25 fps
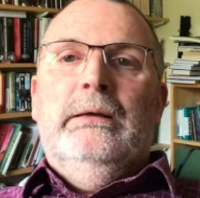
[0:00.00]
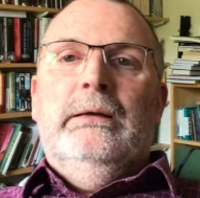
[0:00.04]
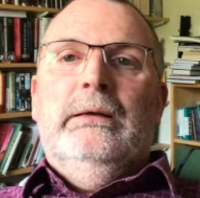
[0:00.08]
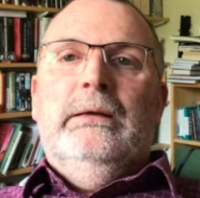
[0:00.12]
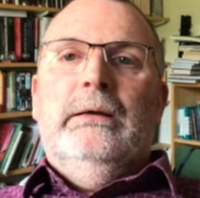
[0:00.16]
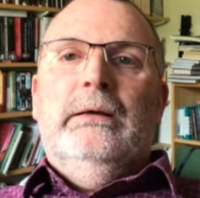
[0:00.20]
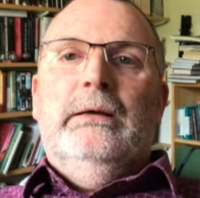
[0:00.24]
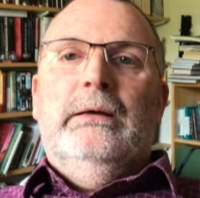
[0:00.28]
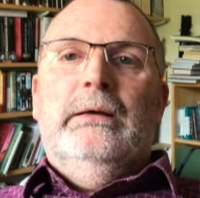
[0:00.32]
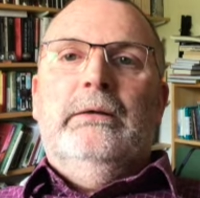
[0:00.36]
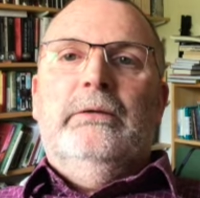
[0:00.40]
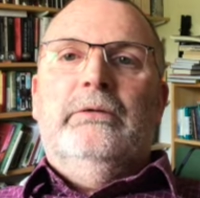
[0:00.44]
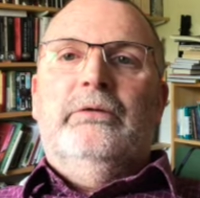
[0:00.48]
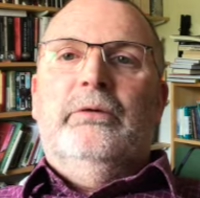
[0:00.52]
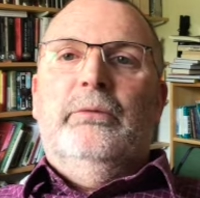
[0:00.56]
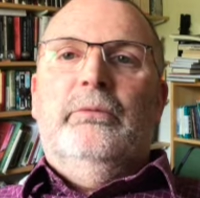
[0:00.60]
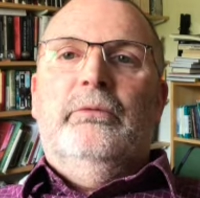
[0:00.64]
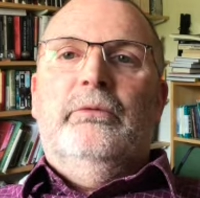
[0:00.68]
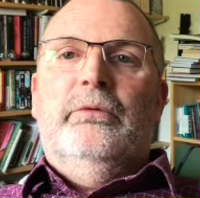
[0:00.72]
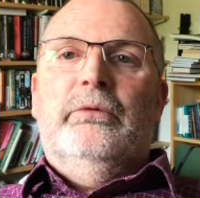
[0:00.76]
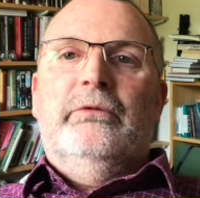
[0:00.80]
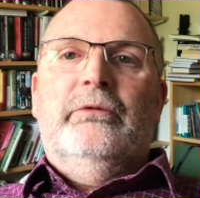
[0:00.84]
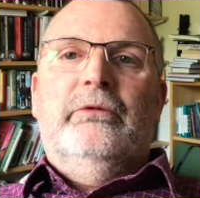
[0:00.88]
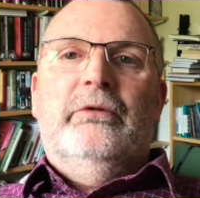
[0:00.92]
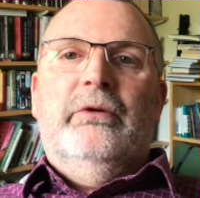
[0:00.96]
Uh, some of
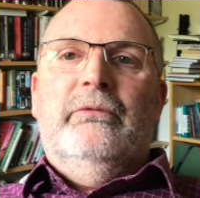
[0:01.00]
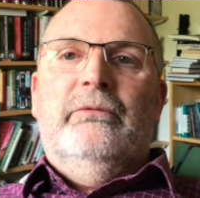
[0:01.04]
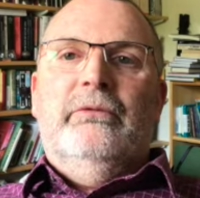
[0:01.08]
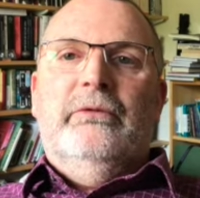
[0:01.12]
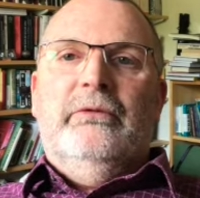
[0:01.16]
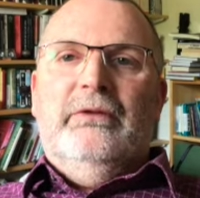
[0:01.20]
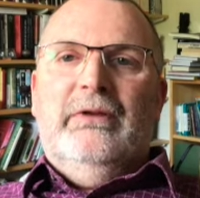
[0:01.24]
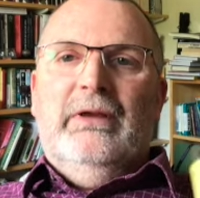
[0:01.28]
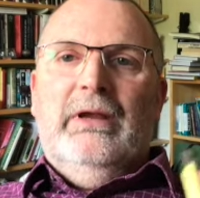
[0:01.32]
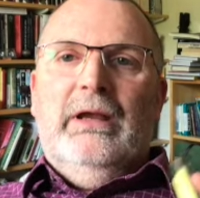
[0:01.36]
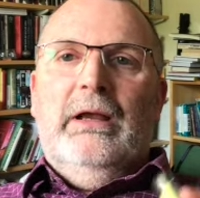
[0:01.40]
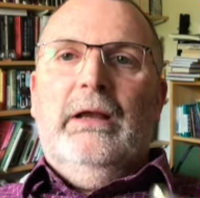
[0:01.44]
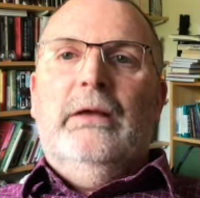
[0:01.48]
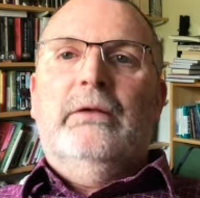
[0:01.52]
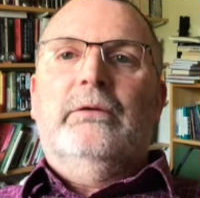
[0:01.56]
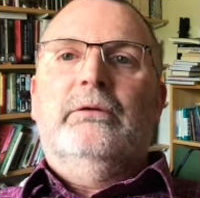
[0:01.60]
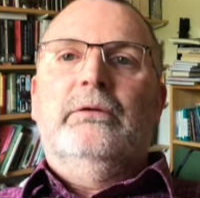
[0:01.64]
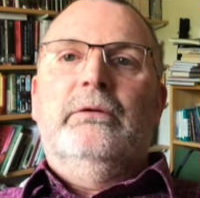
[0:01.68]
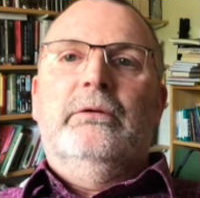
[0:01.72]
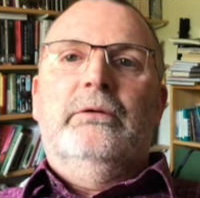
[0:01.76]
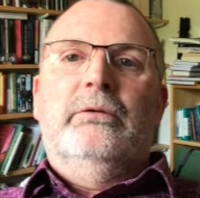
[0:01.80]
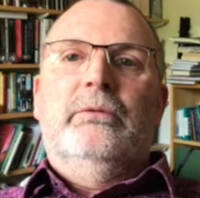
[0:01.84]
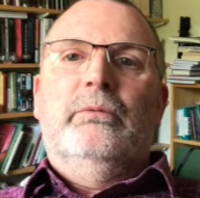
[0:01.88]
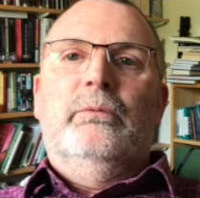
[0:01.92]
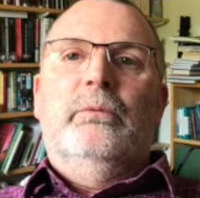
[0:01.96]
his stuff is
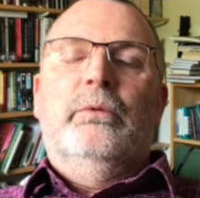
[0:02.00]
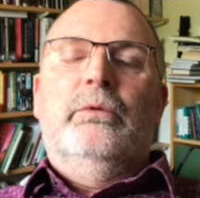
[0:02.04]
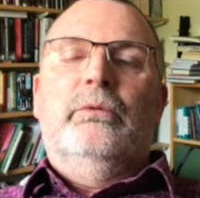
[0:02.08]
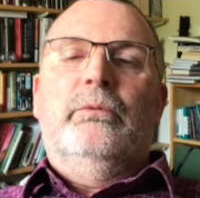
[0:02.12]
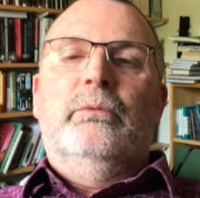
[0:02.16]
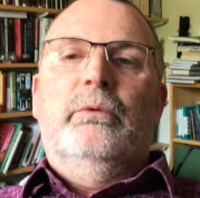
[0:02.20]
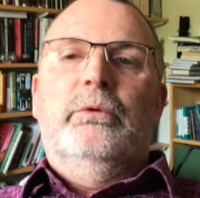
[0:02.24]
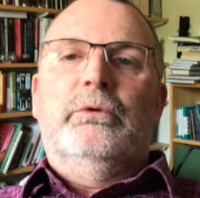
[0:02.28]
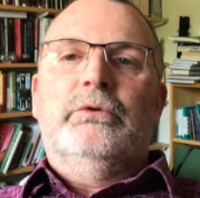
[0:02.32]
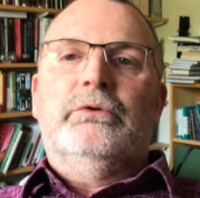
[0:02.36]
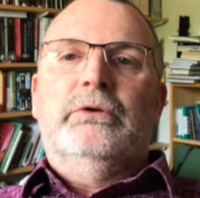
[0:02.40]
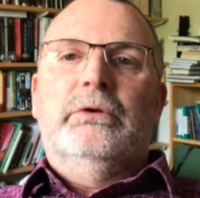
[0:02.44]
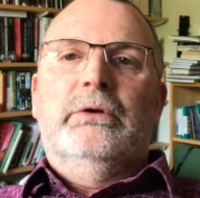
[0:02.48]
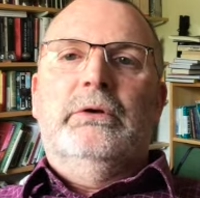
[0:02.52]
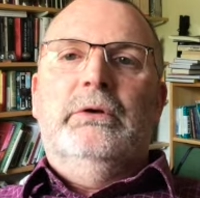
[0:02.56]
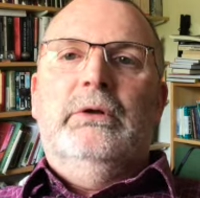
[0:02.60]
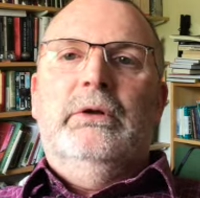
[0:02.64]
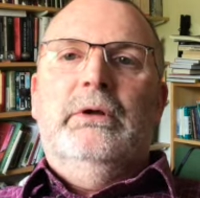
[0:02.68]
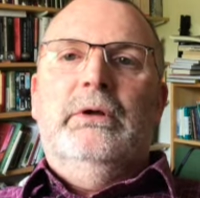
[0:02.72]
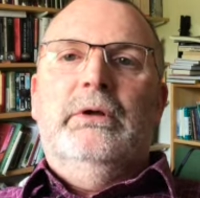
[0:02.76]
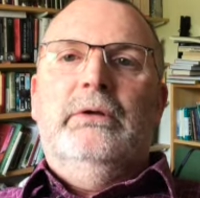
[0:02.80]
excellent and worth watching,